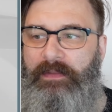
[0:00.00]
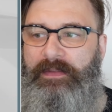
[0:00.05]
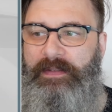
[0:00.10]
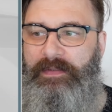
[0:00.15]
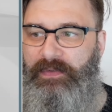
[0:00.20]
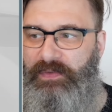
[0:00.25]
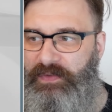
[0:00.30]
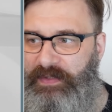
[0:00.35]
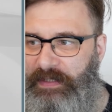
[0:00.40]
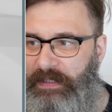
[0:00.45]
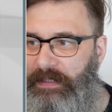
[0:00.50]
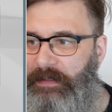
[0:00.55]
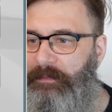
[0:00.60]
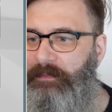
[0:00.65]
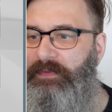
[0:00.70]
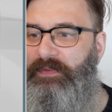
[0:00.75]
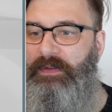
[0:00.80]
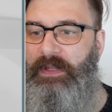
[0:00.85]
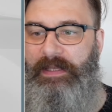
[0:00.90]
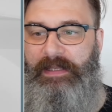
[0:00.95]
this
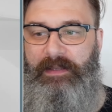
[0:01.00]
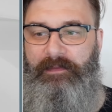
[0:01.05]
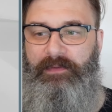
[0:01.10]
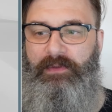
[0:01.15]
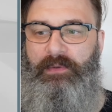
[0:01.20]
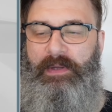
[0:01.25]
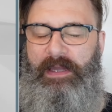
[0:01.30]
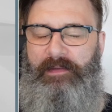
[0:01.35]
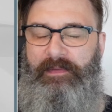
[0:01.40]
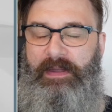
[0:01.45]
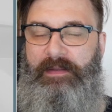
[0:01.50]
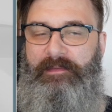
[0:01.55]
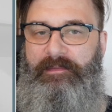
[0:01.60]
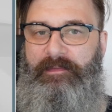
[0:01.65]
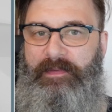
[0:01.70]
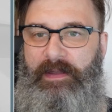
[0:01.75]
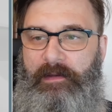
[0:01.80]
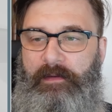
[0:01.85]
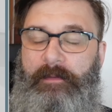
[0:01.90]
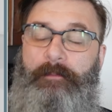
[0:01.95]
seems like if you have
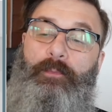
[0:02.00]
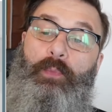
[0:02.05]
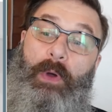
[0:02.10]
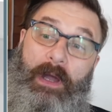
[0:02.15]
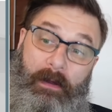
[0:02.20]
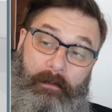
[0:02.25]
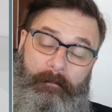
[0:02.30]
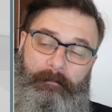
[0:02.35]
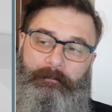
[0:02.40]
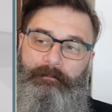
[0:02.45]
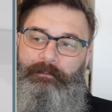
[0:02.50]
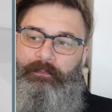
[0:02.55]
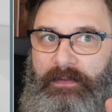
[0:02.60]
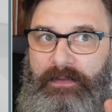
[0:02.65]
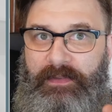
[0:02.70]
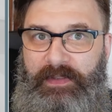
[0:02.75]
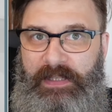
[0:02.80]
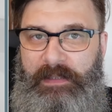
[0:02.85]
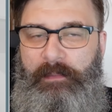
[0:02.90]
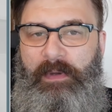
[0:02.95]

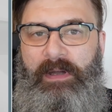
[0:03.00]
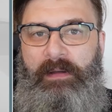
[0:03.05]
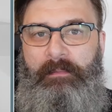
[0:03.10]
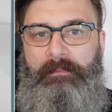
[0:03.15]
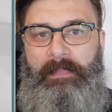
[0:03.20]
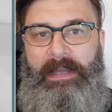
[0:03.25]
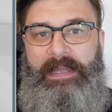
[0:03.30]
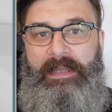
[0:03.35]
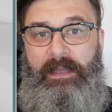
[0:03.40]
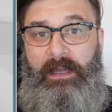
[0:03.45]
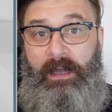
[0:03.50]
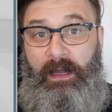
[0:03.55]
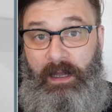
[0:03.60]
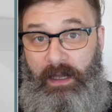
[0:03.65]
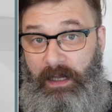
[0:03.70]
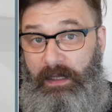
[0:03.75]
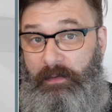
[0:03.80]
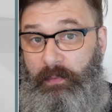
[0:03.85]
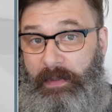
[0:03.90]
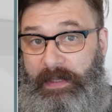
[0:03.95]
Zima make
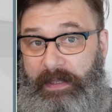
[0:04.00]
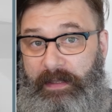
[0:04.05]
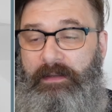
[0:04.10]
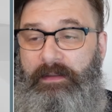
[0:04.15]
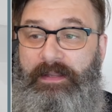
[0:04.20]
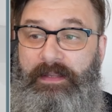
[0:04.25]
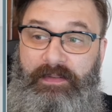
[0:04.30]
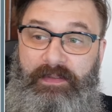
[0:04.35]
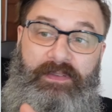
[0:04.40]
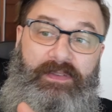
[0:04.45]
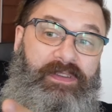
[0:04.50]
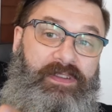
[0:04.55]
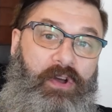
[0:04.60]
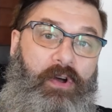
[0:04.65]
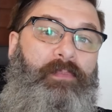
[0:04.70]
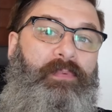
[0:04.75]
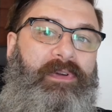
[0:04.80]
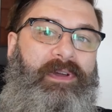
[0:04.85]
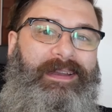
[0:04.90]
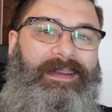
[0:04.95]
hardware. This is the
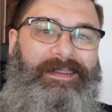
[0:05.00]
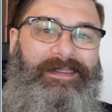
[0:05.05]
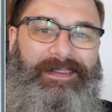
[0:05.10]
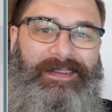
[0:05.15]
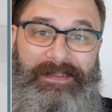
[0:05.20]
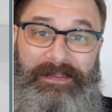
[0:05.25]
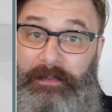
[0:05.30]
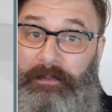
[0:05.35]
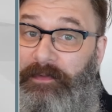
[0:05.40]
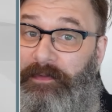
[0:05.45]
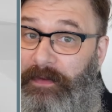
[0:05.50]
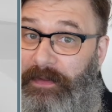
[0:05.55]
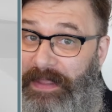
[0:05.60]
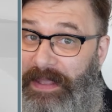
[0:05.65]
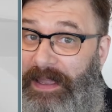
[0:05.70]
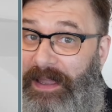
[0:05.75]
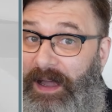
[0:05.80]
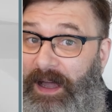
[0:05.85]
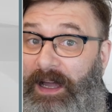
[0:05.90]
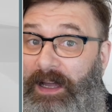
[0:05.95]
operating system for
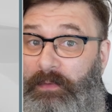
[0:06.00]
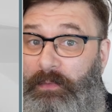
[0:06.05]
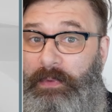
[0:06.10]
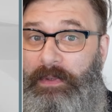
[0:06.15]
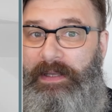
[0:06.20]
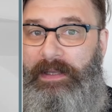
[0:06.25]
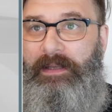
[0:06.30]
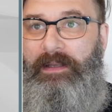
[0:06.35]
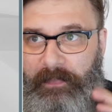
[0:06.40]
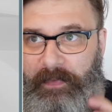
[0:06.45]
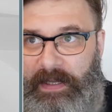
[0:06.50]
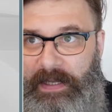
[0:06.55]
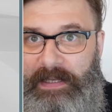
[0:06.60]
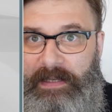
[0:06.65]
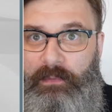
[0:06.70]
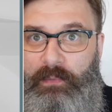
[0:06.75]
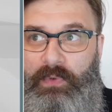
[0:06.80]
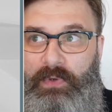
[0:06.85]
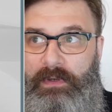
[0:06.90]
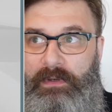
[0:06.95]
their hardware. They
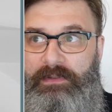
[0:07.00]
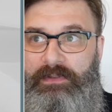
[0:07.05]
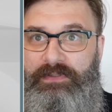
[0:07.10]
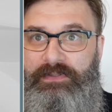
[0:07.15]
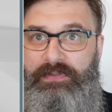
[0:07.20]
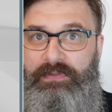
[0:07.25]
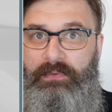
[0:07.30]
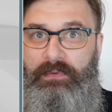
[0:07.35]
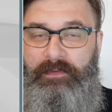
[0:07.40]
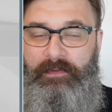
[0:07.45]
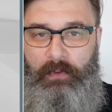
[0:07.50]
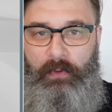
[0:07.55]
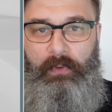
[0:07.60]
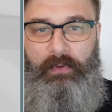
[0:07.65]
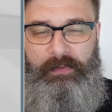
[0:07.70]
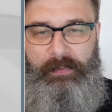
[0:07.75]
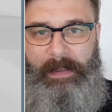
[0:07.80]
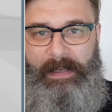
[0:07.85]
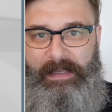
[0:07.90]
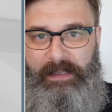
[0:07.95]
want to, of
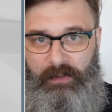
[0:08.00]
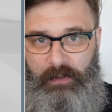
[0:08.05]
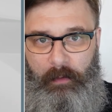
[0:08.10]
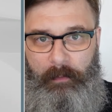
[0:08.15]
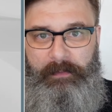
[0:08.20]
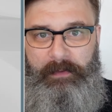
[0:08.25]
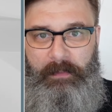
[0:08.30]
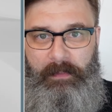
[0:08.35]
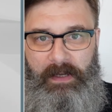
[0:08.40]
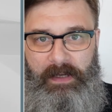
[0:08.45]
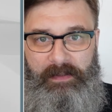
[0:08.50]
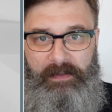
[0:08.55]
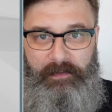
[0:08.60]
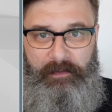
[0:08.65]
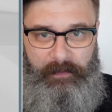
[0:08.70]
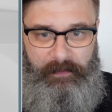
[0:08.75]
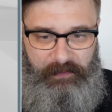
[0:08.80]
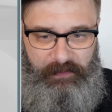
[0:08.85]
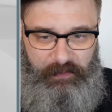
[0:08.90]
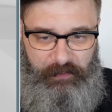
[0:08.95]
course, make it optimized
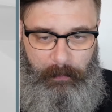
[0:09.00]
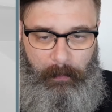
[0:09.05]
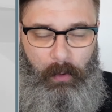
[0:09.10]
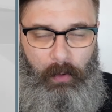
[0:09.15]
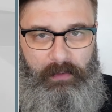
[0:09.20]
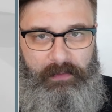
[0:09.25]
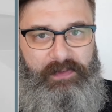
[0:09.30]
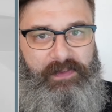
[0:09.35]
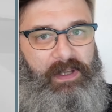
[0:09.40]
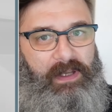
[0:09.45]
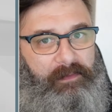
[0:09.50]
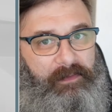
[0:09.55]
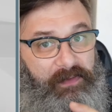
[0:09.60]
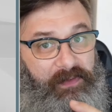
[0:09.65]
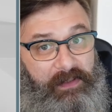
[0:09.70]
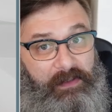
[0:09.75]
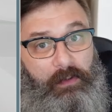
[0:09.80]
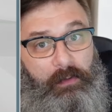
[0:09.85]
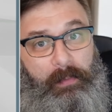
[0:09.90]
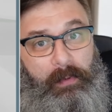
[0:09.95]
for small stuff,
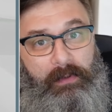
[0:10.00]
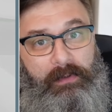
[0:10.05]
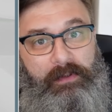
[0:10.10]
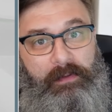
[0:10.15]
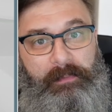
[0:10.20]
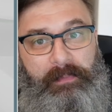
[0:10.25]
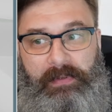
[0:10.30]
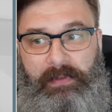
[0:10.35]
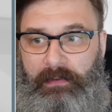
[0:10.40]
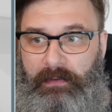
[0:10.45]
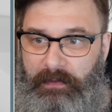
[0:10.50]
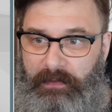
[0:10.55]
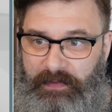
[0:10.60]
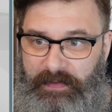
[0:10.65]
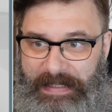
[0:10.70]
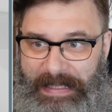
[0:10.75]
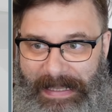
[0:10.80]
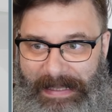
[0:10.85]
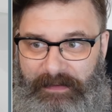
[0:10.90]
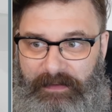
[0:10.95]
single board computers,
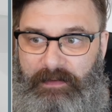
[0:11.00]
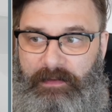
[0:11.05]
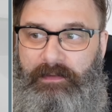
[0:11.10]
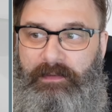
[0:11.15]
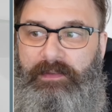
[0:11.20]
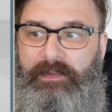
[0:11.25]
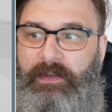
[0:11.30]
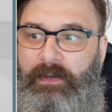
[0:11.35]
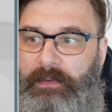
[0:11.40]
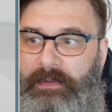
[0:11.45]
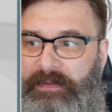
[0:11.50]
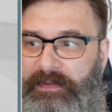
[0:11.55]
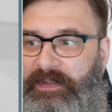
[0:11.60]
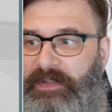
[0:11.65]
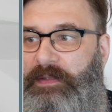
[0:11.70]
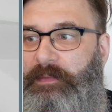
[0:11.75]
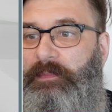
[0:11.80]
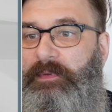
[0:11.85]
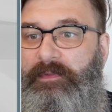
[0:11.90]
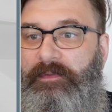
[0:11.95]
NASs. So it
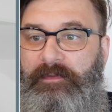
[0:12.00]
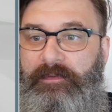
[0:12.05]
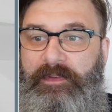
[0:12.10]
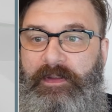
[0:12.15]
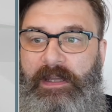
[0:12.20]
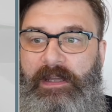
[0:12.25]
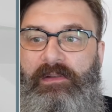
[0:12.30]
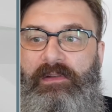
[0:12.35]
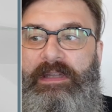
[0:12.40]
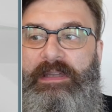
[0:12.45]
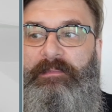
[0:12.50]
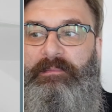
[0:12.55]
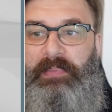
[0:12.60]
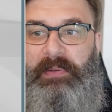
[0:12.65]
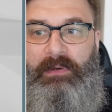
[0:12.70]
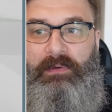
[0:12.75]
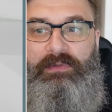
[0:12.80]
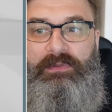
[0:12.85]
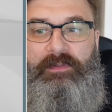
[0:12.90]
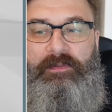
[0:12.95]
seems very
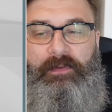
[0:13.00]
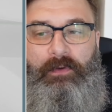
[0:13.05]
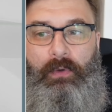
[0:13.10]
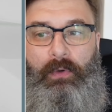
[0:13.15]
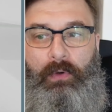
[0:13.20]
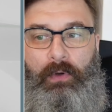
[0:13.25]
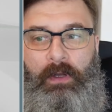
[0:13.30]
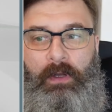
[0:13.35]
built for